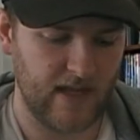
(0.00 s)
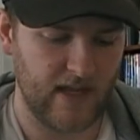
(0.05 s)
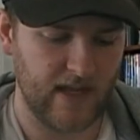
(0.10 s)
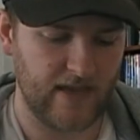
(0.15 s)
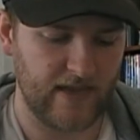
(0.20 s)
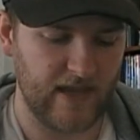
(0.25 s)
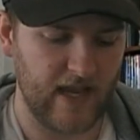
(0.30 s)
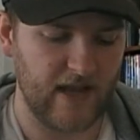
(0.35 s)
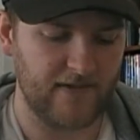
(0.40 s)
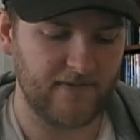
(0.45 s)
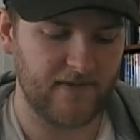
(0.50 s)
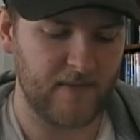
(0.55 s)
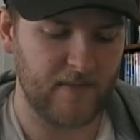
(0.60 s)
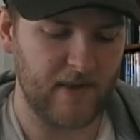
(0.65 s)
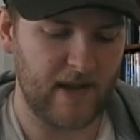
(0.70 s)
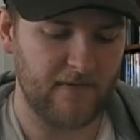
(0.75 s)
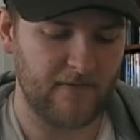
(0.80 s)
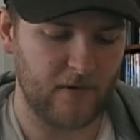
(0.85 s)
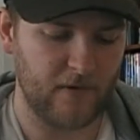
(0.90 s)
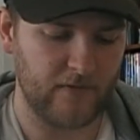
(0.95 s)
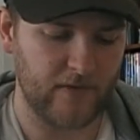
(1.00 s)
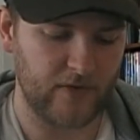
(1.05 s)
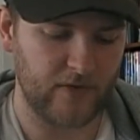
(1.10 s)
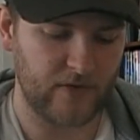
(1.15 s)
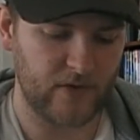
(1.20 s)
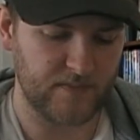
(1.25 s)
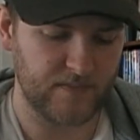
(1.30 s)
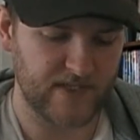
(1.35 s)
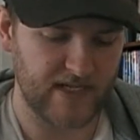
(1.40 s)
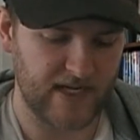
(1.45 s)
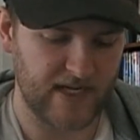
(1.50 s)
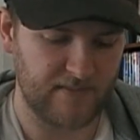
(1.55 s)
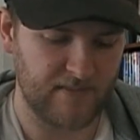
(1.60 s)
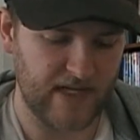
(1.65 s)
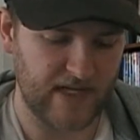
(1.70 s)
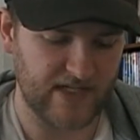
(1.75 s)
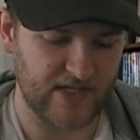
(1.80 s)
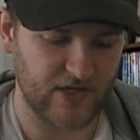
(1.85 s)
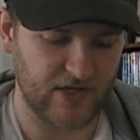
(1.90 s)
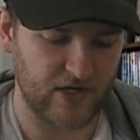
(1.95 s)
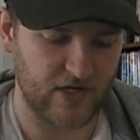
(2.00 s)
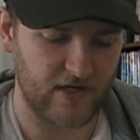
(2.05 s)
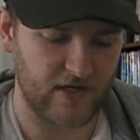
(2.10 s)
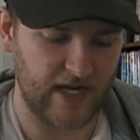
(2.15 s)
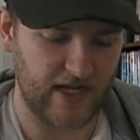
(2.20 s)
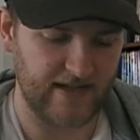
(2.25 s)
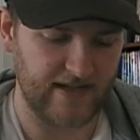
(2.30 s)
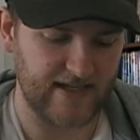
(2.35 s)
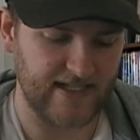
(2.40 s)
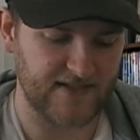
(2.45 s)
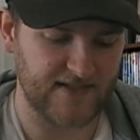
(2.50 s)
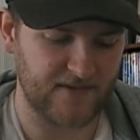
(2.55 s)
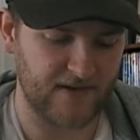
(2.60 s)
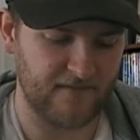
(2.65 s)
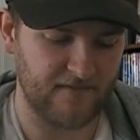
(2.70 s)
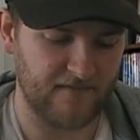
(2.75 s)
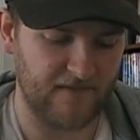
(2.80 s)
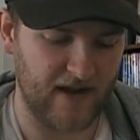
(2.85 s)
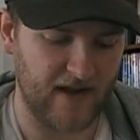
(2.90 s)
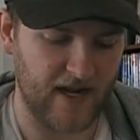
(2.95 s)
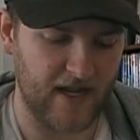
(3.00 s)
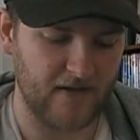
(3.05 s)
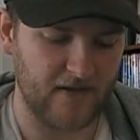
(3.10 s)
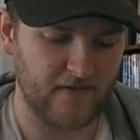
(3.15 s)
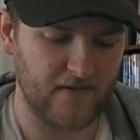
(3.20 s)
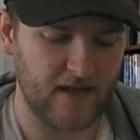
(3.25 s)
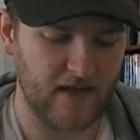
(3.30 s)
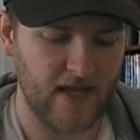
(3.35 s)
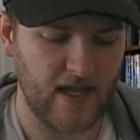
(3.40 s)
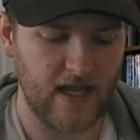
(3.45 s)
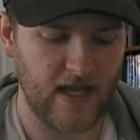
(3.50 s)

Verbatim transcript: In the aftermath of the Dropsite Massacre at Istvaan V,